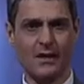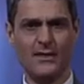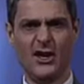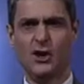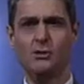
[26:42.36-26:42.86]

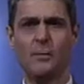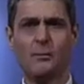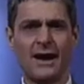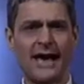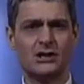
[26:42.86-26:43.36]
that you will
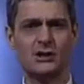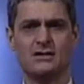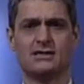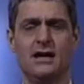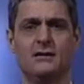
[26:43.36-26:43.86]
pledge
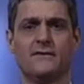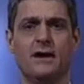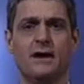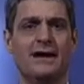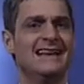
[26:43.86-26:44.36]
yourself
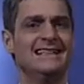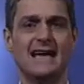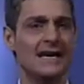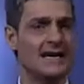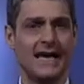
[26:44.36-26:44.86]
and
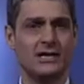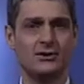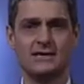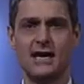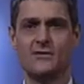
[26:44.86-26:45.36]
dedicate
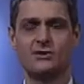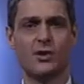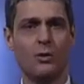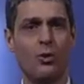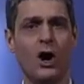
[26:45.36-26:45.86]
yourself to
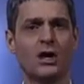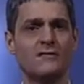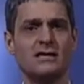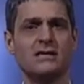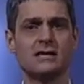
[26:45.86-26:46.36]
the work of
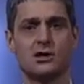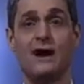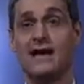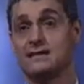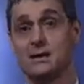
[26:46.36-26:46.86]
Jesus
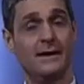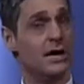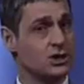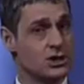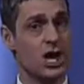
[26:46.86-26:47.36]
Christ to be a
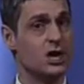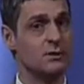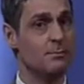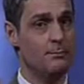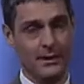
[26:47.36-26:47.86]
church
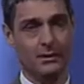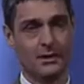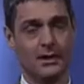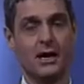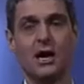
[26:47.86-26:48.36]

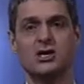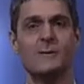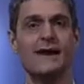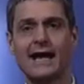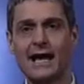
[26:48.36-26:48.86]
builder, to
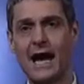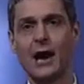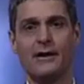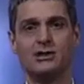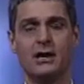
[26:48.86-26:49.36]
be an
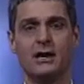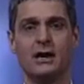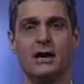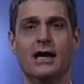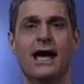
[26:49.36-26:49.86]
encourager,
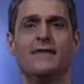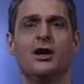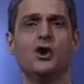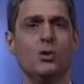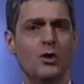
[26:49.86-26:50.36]
and
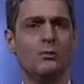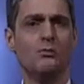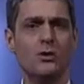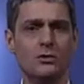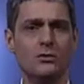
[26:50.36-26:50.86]
that you would
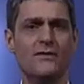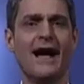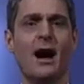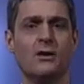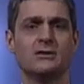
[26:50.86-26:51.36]
move
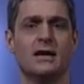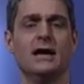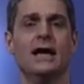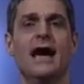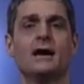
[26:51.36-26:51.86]
out
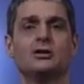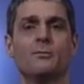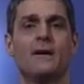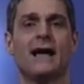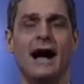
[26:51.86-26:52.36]
and to
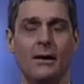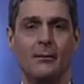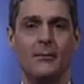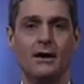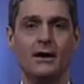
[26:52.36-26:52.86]

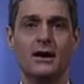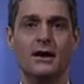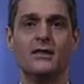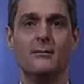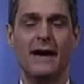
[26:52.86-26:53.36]
become
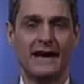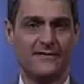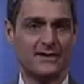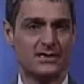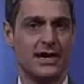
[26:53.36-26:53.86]
the
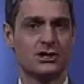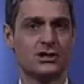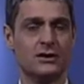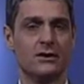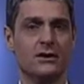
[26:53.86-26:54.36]

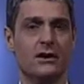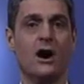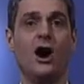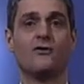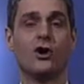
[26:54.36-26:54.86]
manifestation
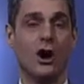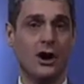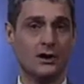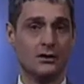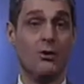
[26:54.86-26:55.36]
of
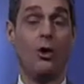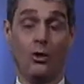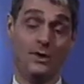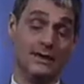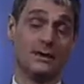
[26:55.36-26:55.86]
God,
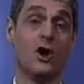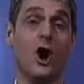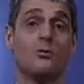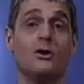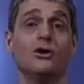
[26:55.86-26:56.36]
or that
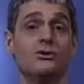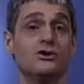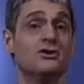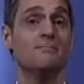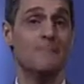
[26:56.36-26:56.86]
God will use
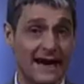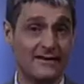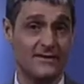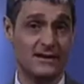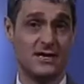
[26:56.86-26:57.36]
you to
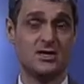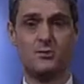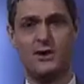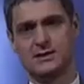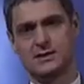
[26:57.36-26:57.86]
manifest his
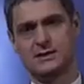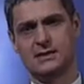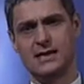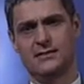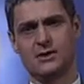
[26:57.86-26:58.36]
presence
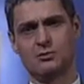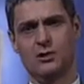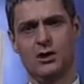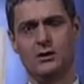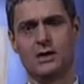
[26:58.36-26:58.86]
in this
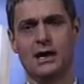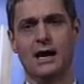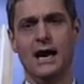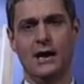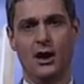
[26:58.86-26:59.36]
world
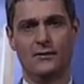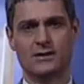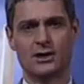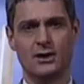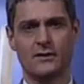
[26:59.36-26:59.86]
and on
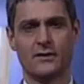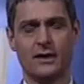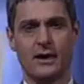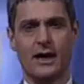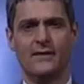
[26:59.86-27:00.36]
this earth.
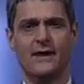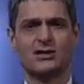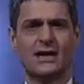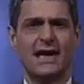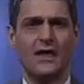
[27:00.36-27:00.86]
And that
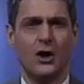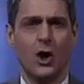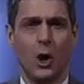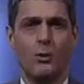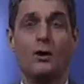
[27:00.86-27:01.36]
together
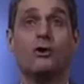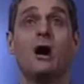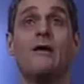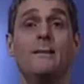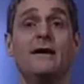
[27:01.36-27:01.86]
we'll
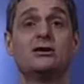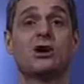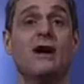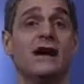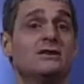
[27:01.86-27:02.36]
grow up into
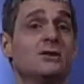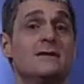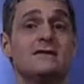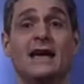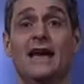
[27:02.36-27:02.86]
Christ who is the